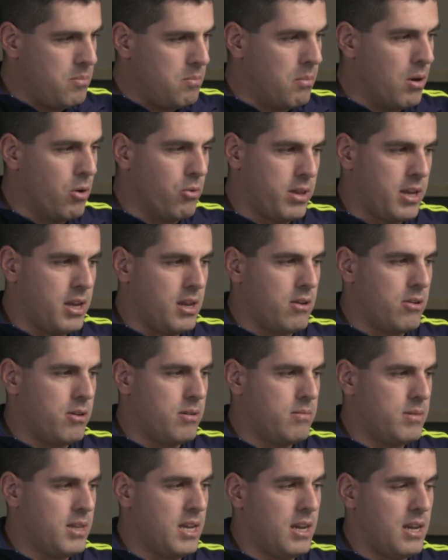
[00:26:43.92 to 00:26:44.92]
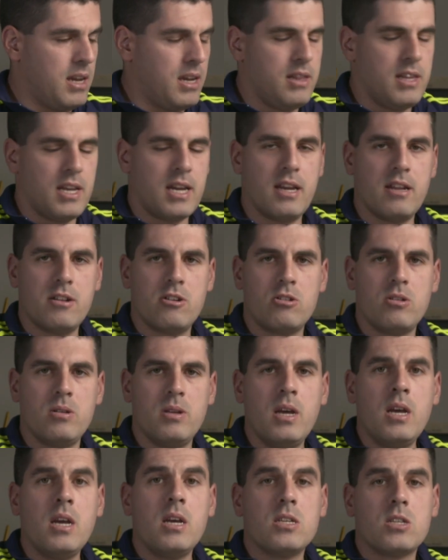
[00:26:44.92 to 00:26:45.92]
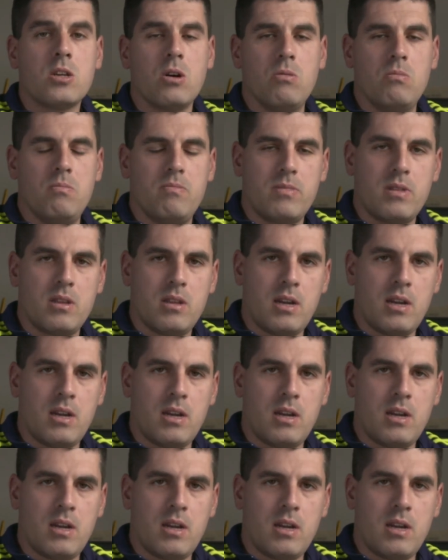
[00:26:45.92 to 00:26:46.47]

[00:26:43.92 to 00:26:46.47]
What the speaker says: mode here, the indicator. So